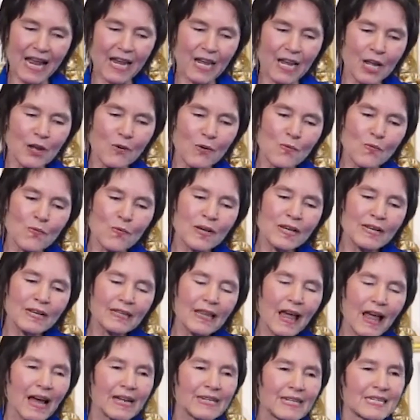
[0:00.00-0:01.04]

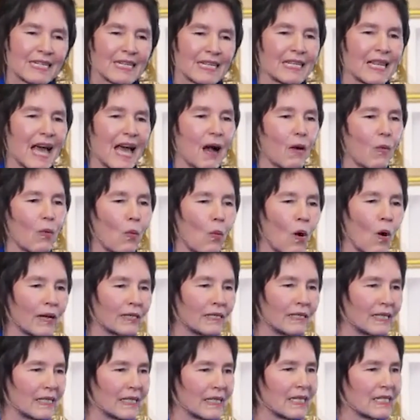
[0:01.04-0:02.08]
realizing that
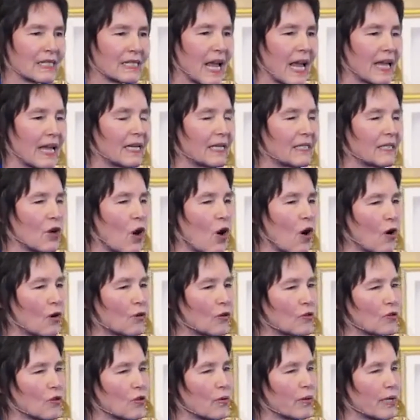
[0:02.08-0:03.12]
oneness, and
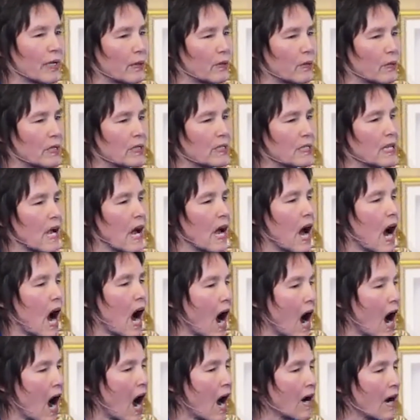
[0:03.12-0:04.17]
also he was
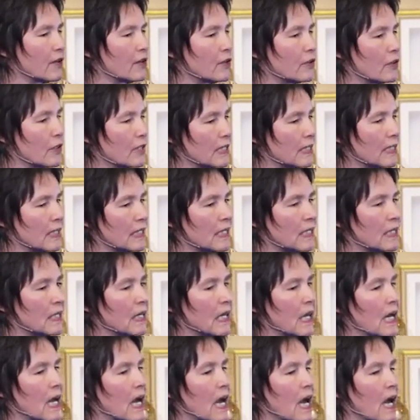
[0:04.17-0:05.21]
utterly
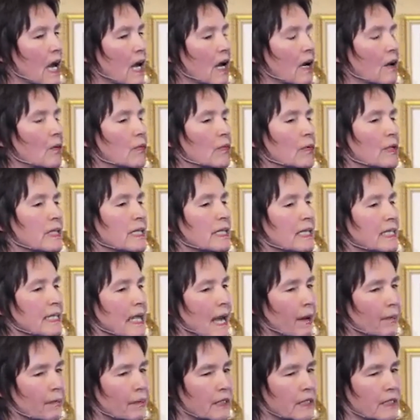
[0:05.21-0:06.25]

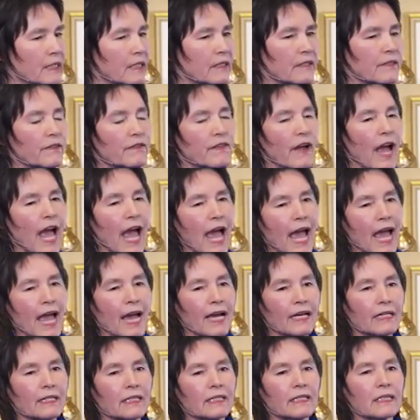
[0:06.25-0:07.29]
receptive
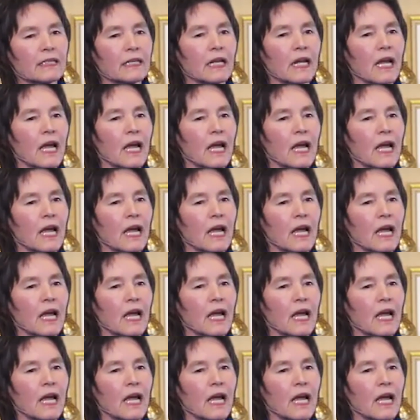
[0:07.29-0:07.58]
and